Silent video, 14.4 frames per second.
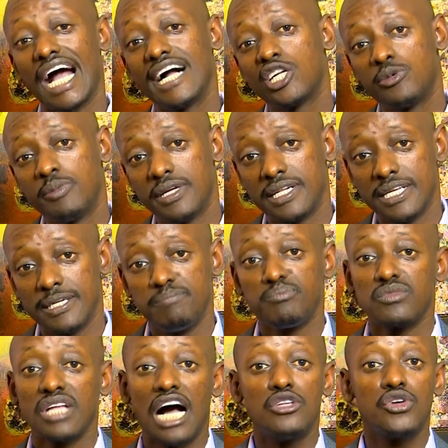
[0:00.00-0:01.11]
ultimately,
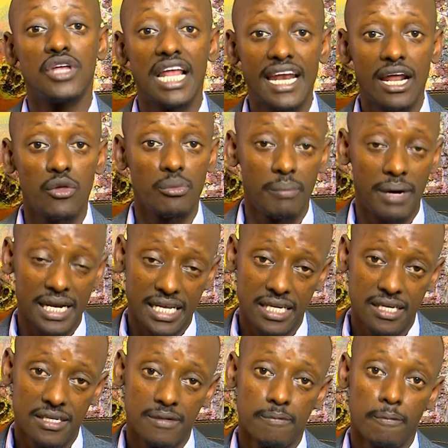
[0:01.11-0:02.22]
as you lend out money,
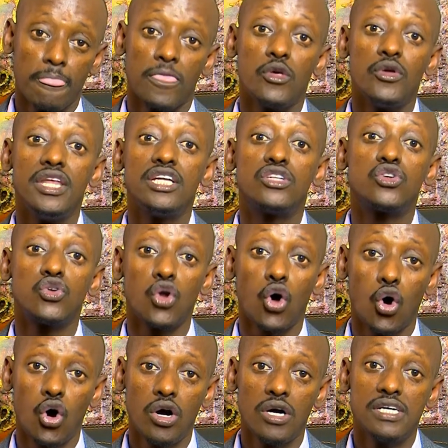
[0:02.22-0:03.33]
you need to
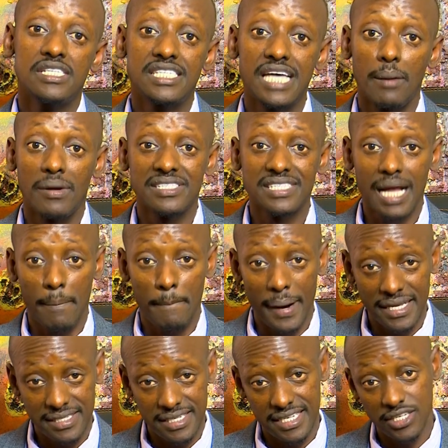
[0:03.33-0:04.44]
know someone's
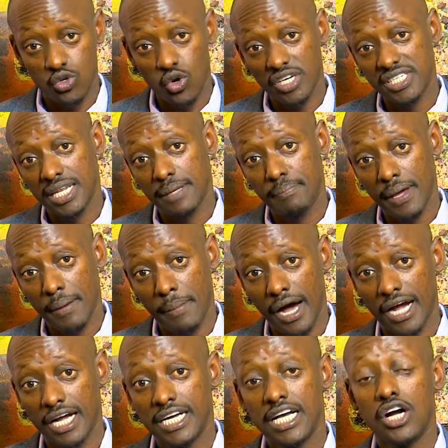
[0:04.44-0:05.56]
capacity to actually pay
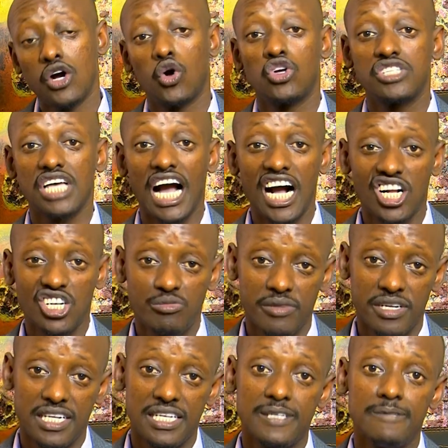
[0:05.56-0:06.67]
back. Because
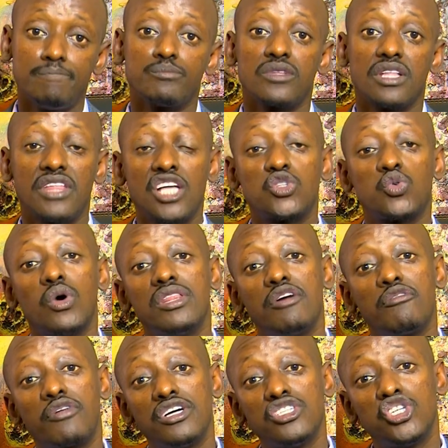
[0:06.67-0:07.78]
ultimately, that's when the
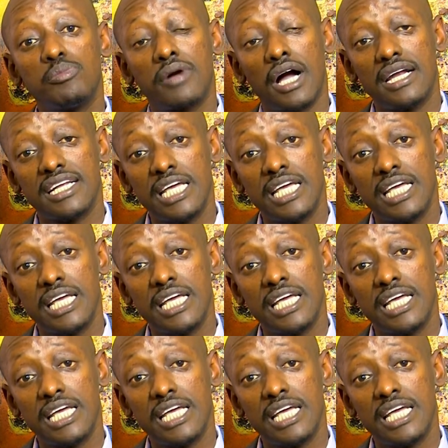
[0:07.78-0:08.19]
friendship can